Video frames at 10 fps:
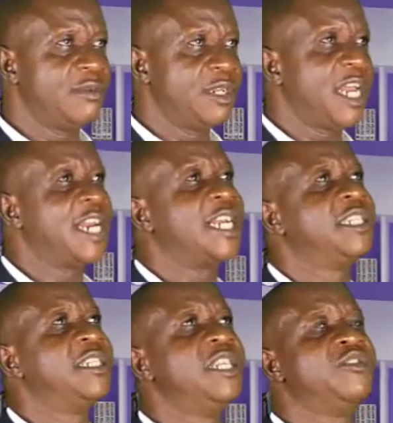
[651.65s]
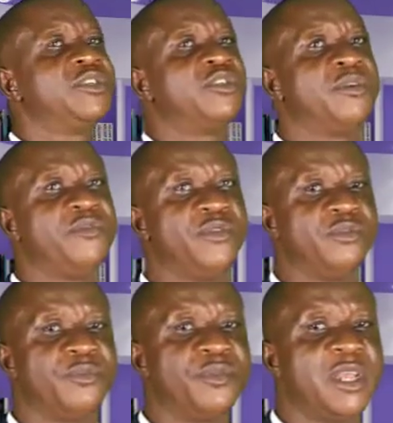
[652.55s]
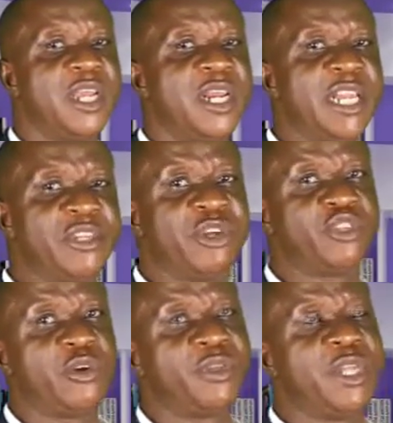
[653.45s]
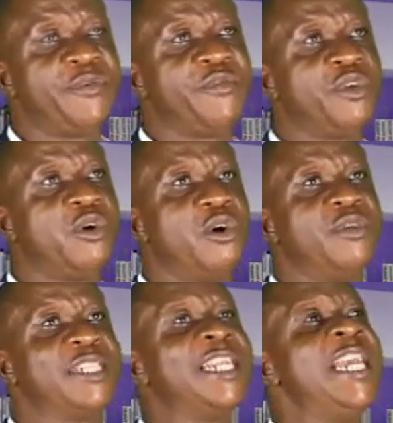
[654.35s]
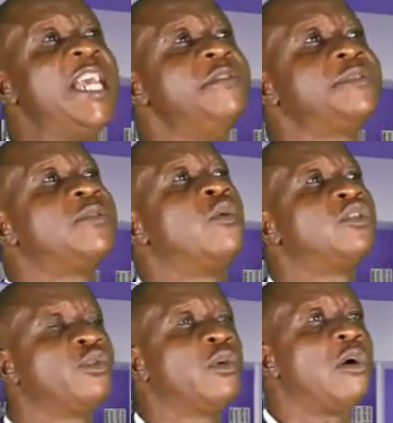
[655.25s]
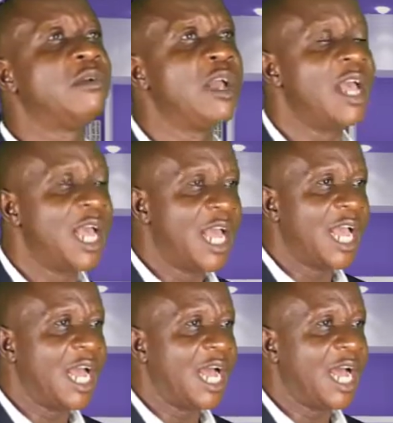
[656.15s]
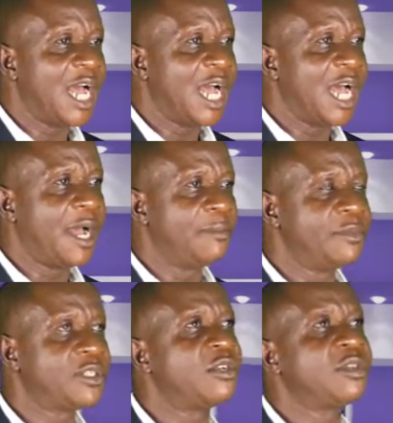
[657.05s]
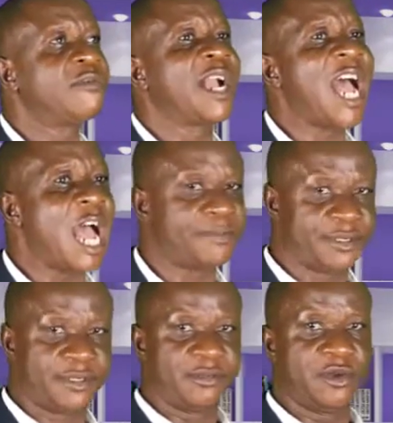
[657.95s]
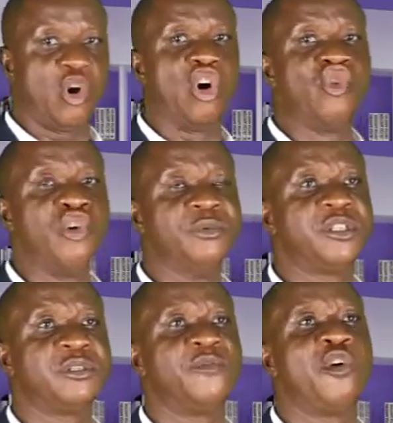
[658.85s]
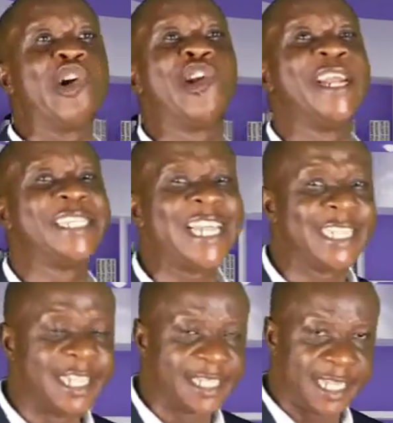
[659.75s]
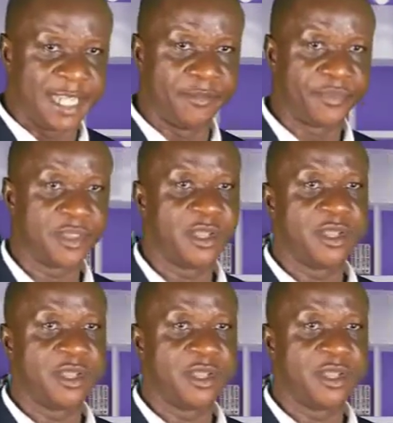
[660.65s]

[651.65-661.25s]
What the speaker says: That is literature review. Literature review always leaves what you call sort of gaps or rooms for criticism.